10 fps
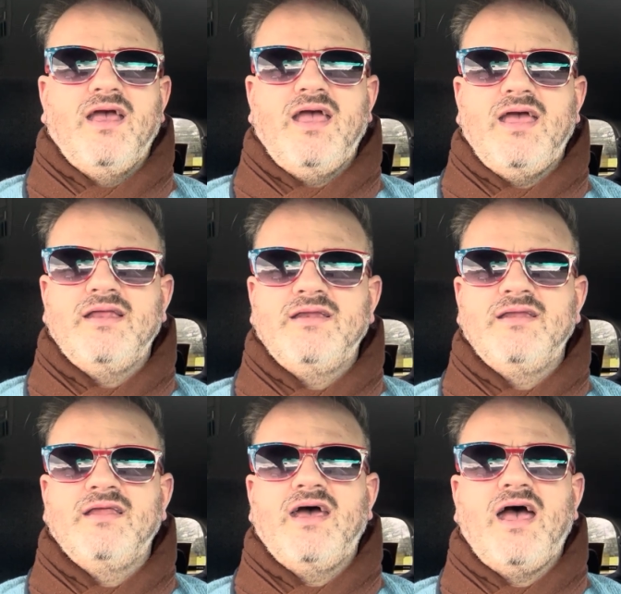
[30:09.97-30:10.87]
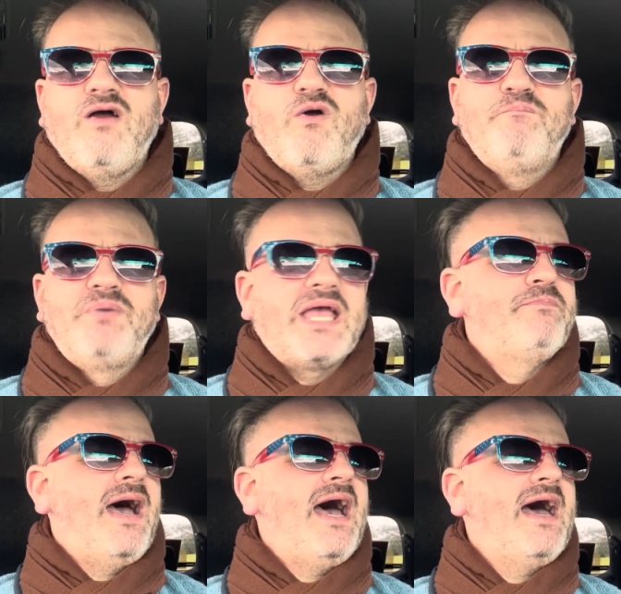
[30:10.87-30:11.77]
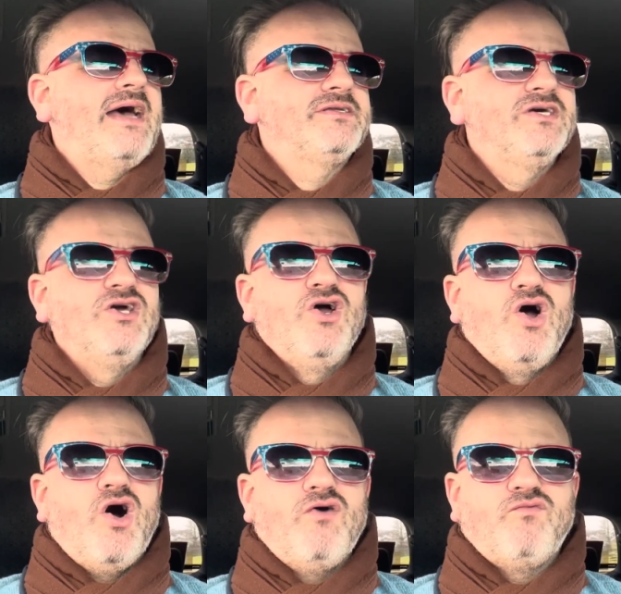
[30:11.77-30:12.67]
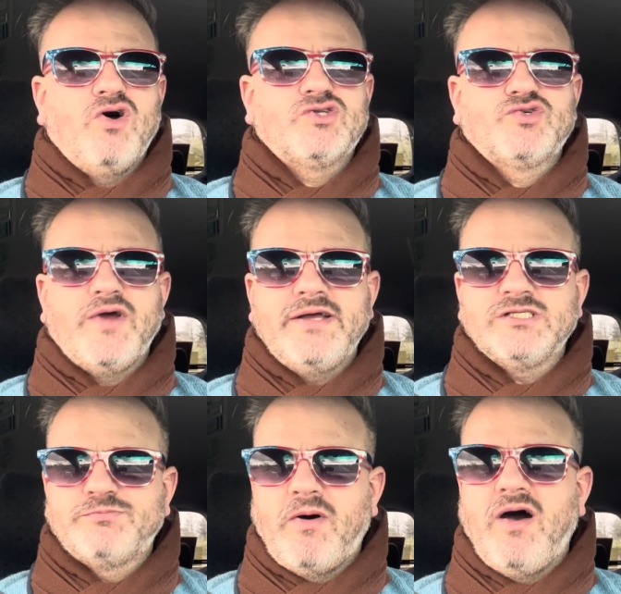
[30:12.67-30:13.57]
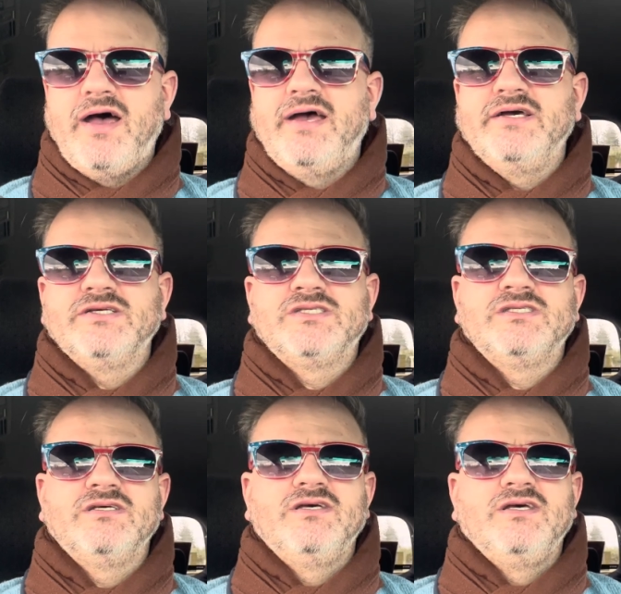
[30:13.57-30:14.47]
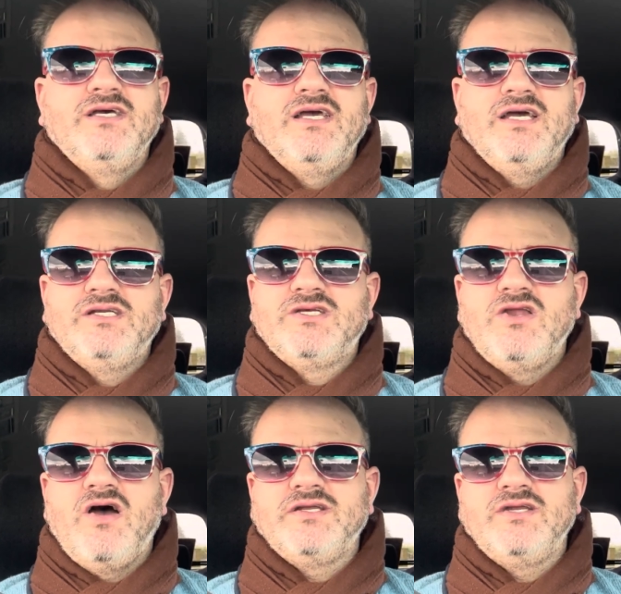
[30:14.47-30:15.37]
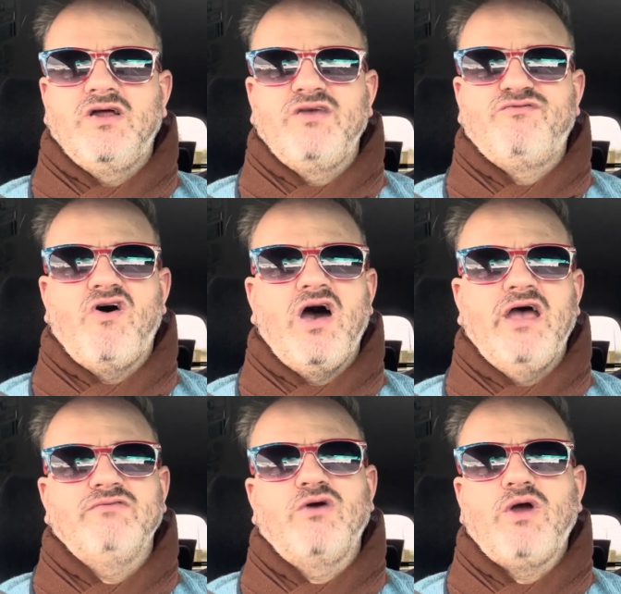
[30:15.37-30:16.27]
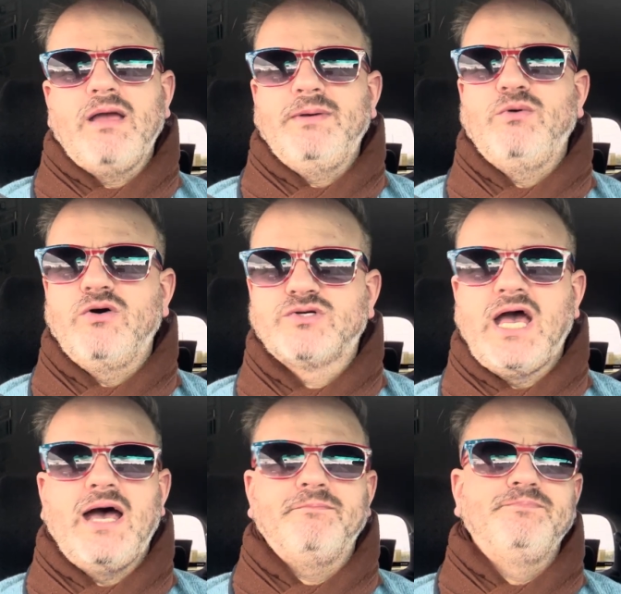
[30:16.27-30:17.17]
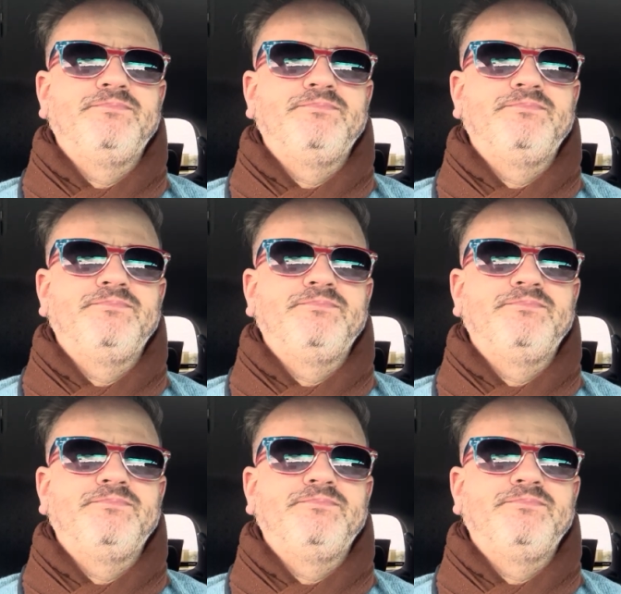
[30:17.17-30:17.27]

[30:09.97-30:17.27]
and are a big part of what transpires into 1995. A Rugby World Cup